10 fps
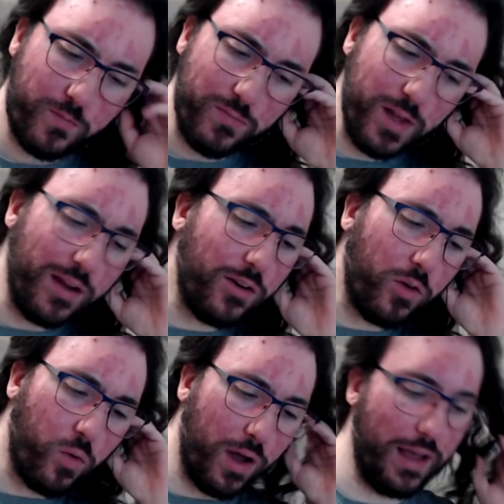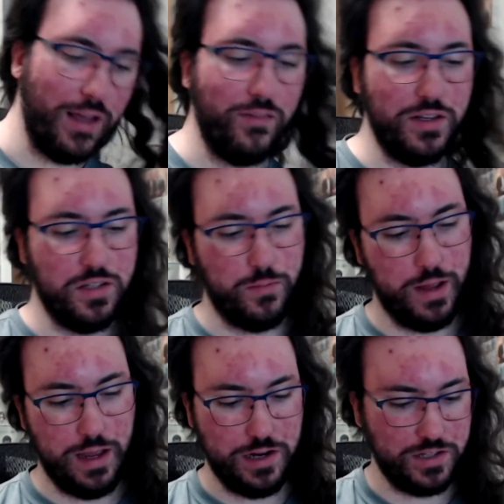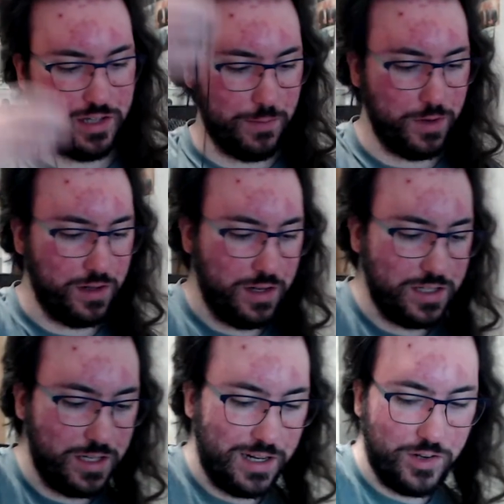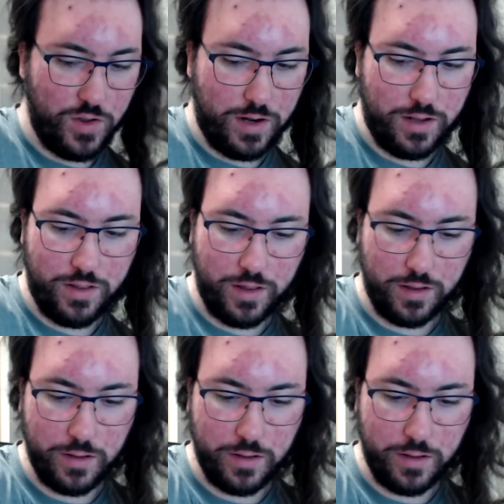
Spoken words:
I don't know why I have these on my ears. I'm not listening to anything.